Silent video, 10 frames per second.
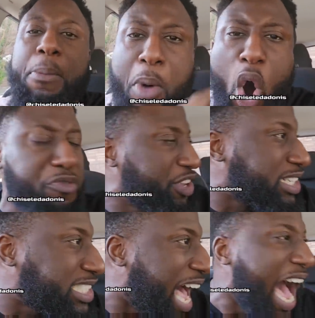Move to
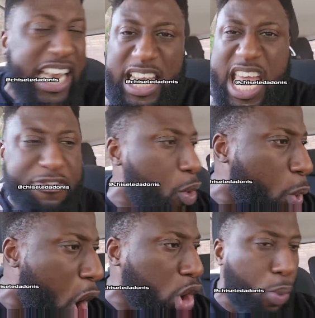the side, leave a
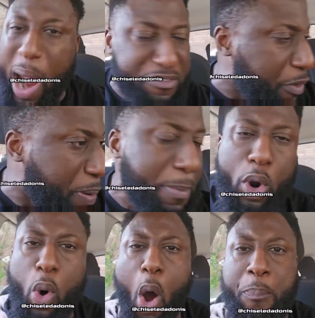walkway for
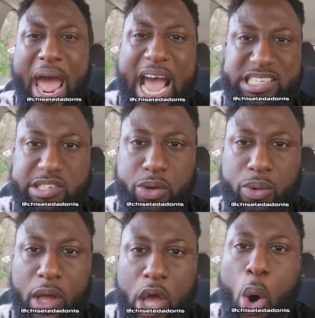people to walk past you.
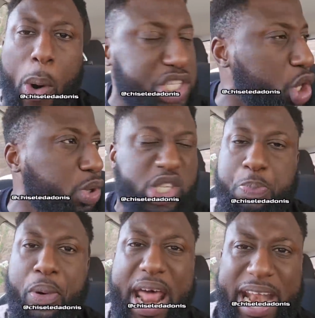What you
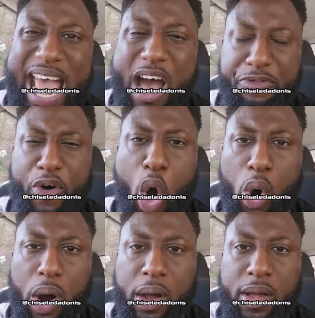spreading out
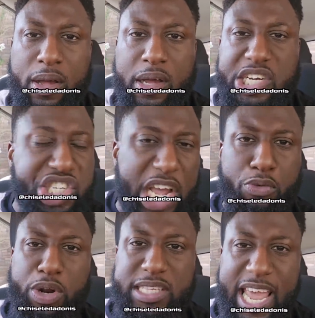for?
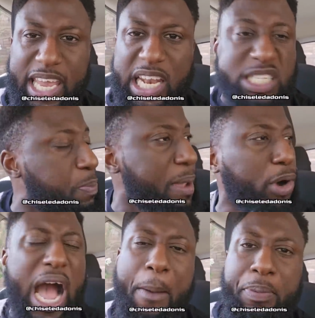Shit ridiculous.
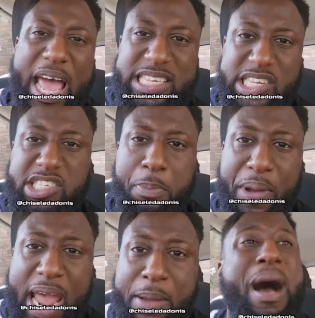People got places to
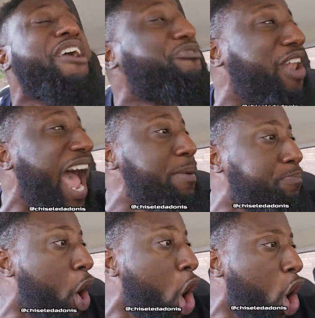be. My
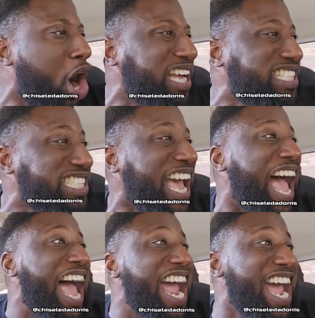flight boards
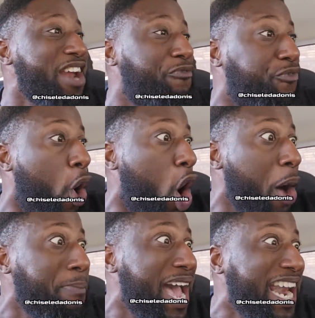in
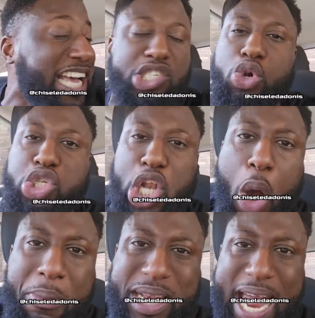four minutes. You
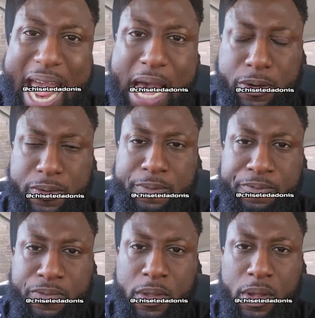slowing me down.
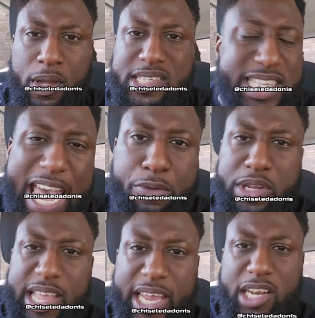It's getting
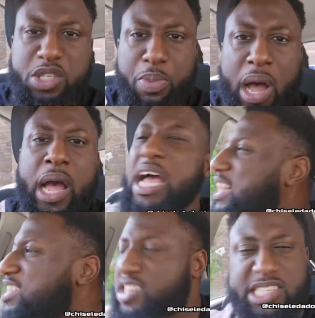ridiculous, bro.
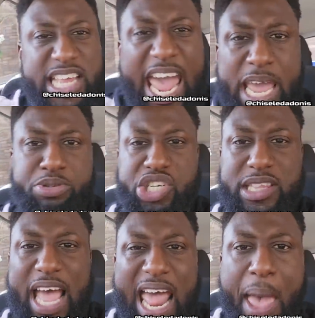It's the same
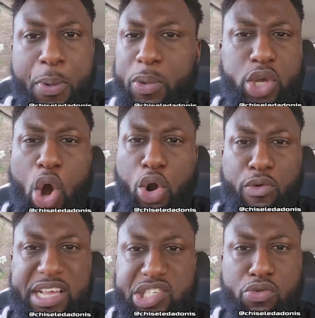shit that happened when you go
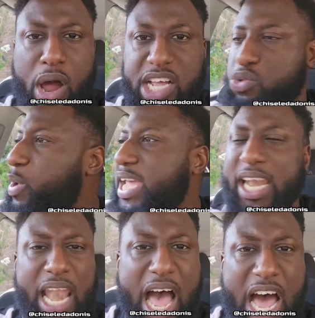to restaurants. We
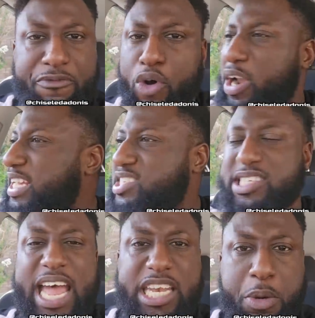in line for an
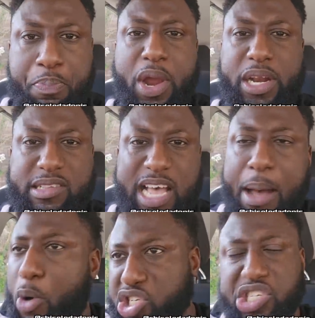extended period of
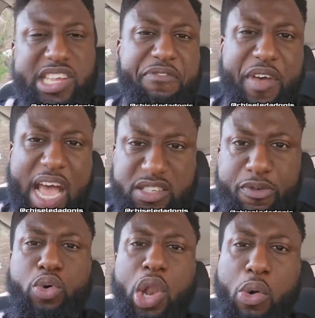time, or I should say fast
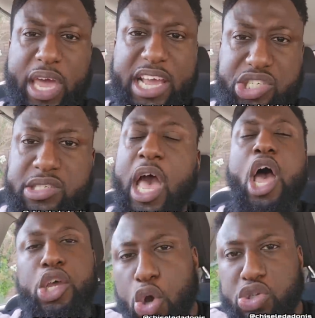food locations.
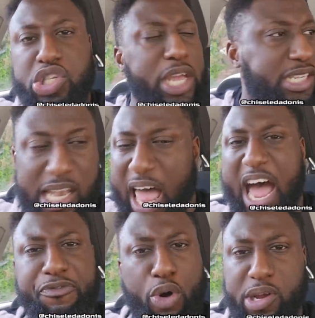You in
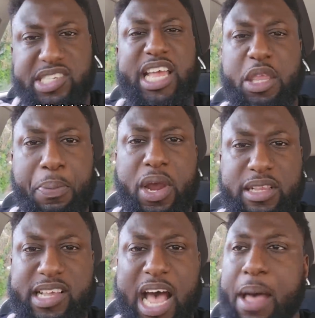line for an extended
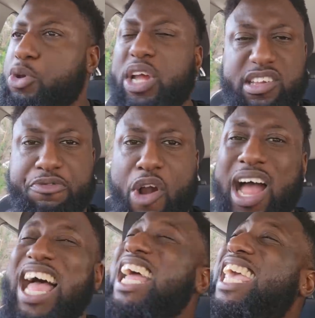period of time. You get to the
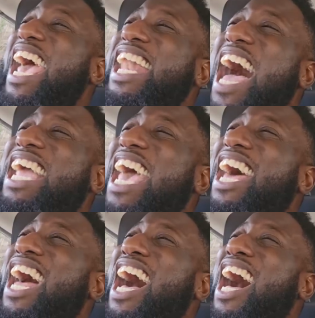front. Can I
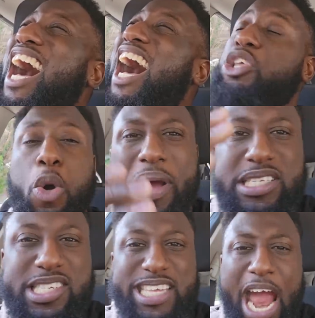get a... You've
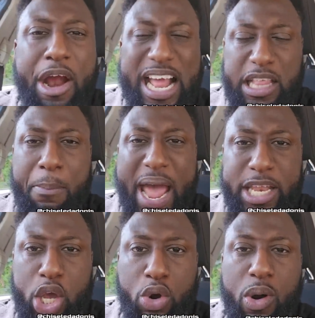been staring at the
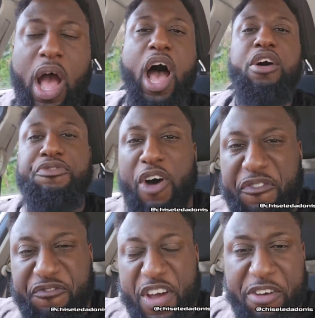menu for
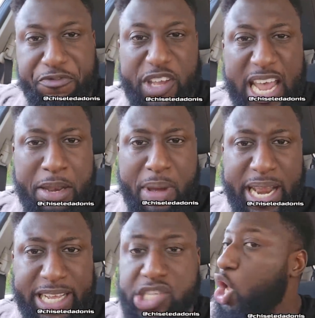15
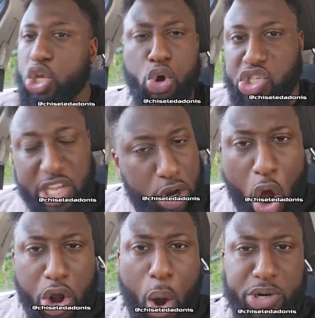minutes. You still
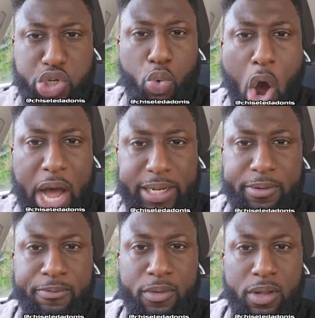don't know what you want?
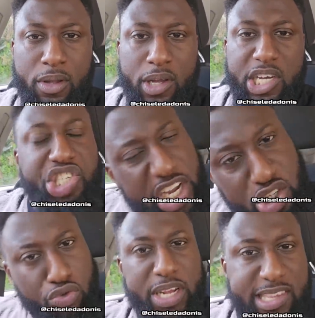
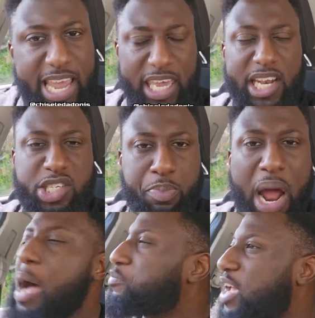Shit's ridiculous,
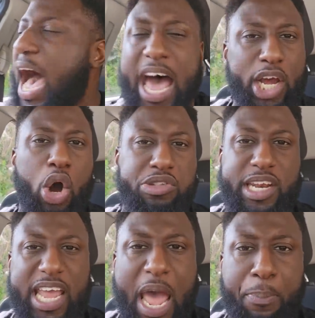bro. I'm tired of going to
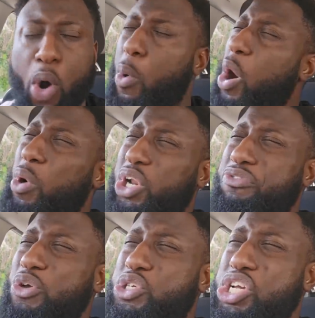the airport. Well, what
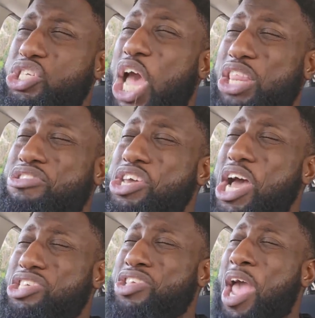if you just get
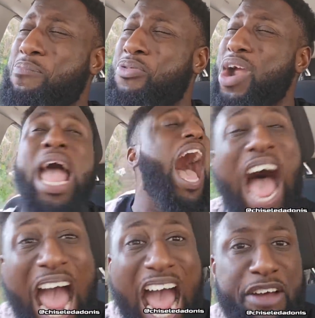TSA pre? I
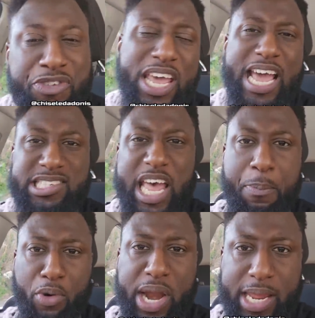have TSA
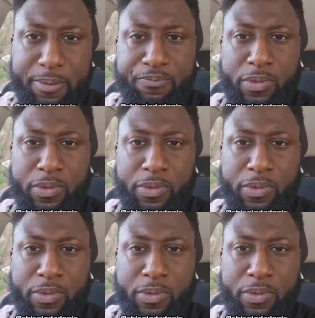pre.